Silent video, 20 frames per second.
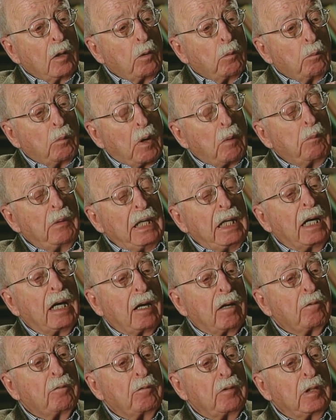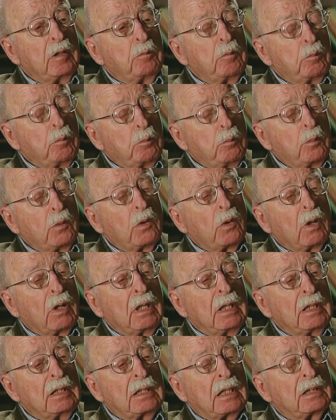what we have more
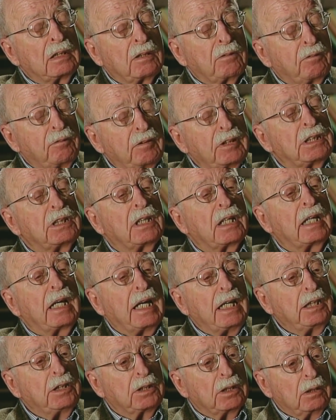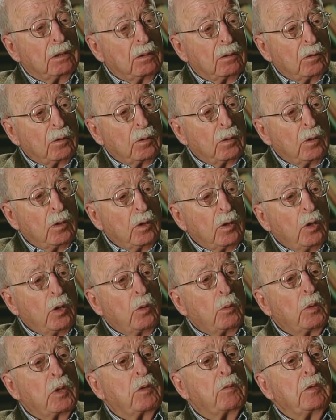is a sophistication
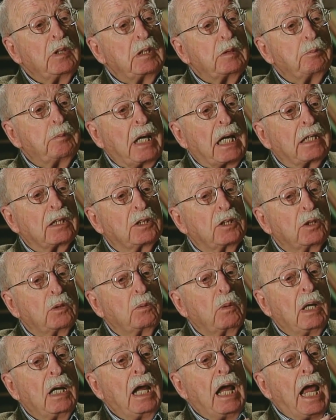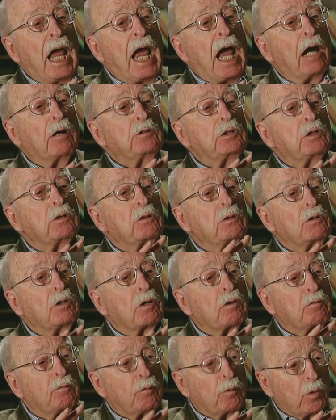with respect to how to
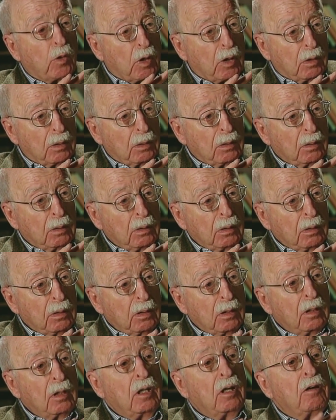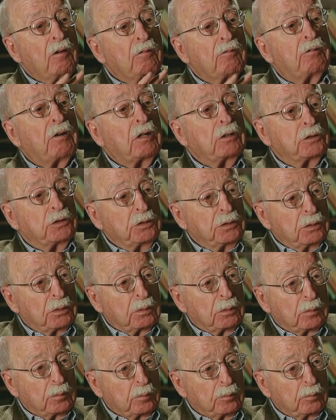look for
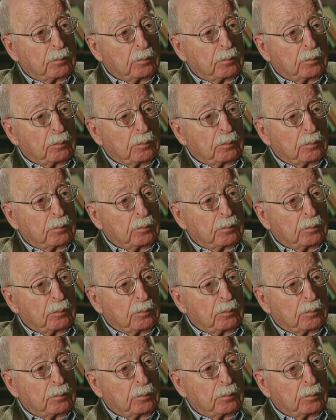functions.